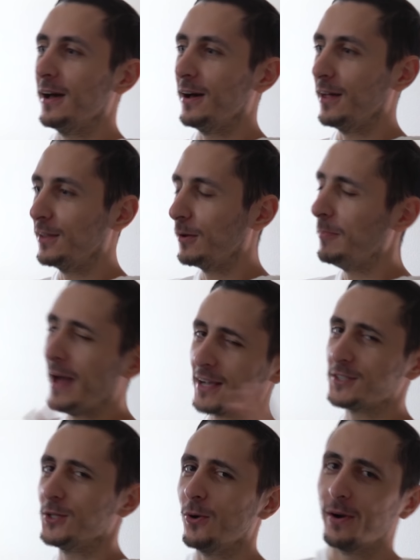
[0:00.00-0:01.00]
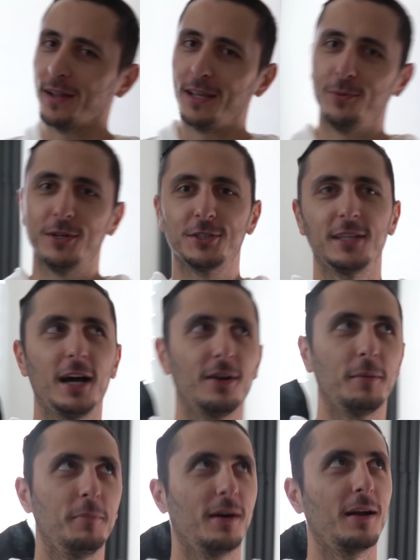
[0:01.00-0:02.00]
A little backstory, he reached
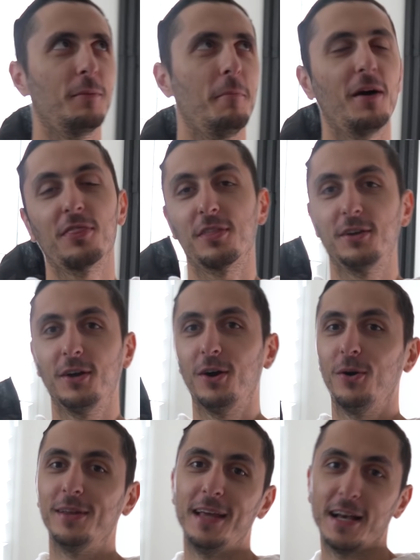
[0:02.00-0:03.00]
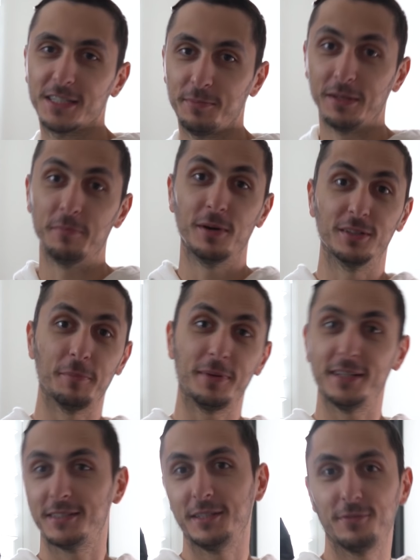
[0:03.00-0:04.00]
out about a month ago and he asked me to build a
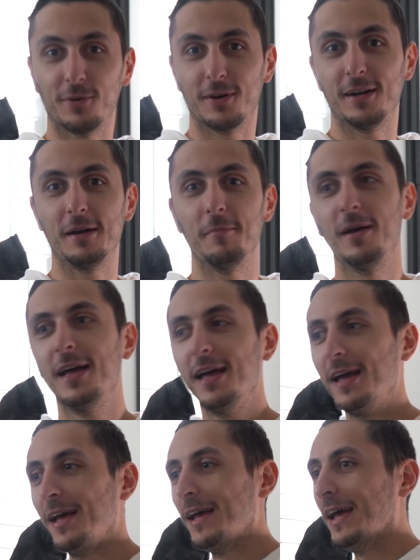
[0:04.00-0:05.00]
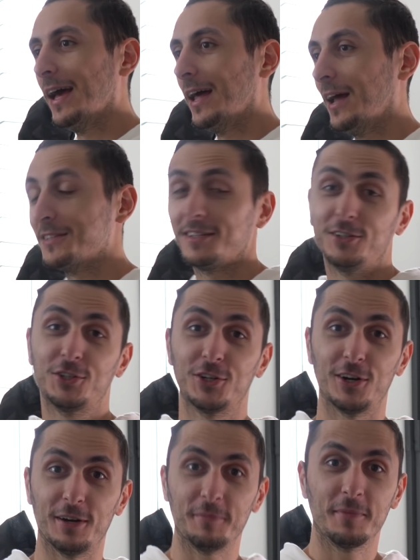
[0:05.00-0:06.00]
P C for him. And I said,
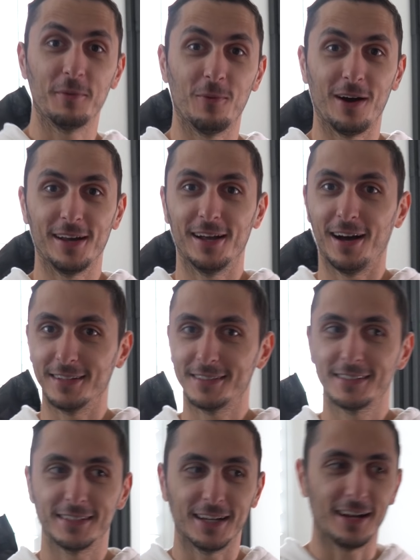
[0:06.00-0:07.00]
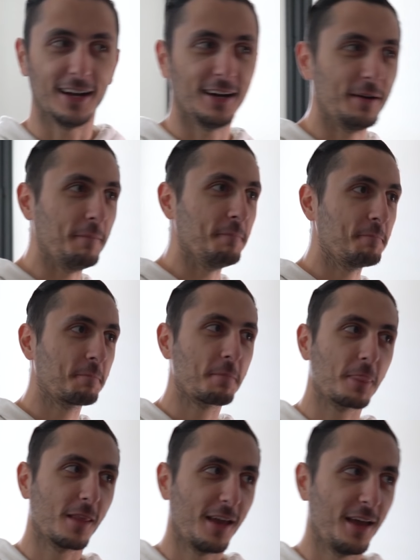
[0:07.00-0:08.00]
sure, why not? Um,
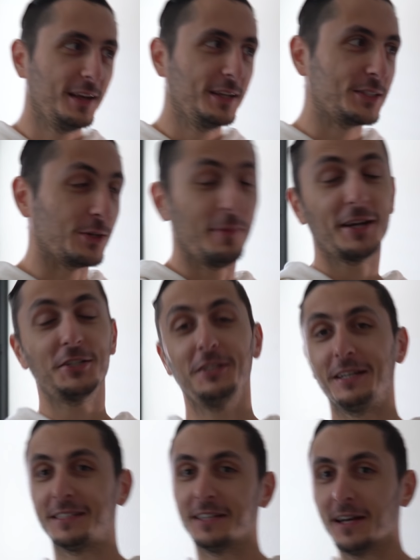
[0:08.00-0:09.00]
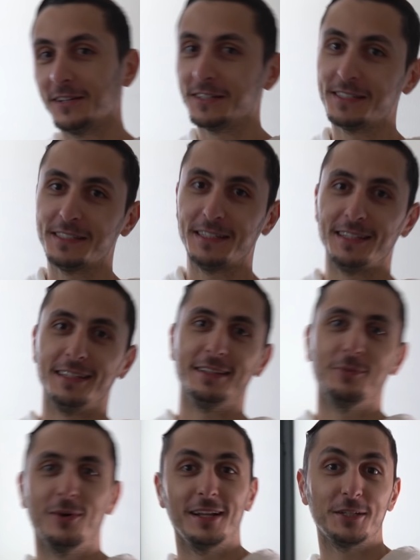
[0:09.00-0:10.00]
so I'm actually excited to
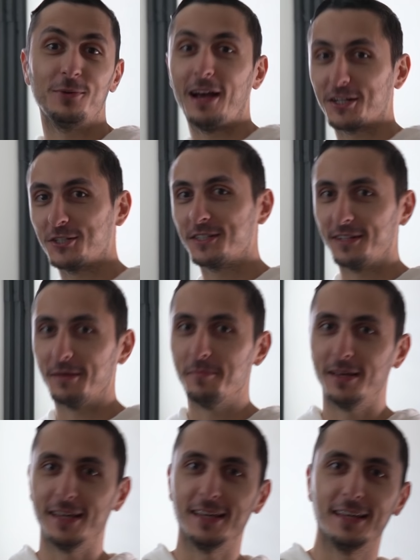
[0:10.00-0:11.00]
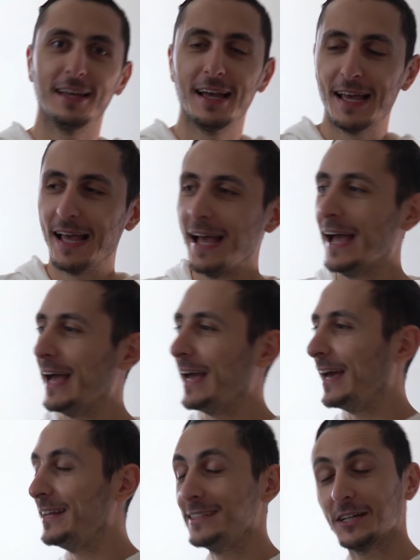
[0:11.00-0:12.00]
see what his reaction is gonna be.
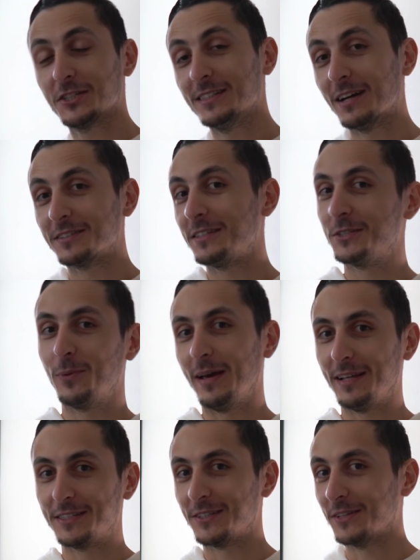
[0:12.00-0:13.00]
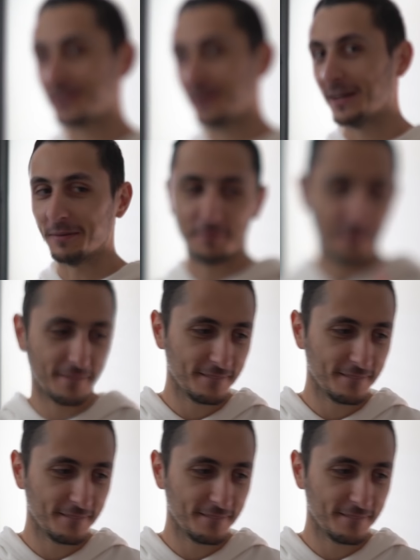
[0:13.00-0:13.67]
And he's actually downstairs waiting, so let's go get him.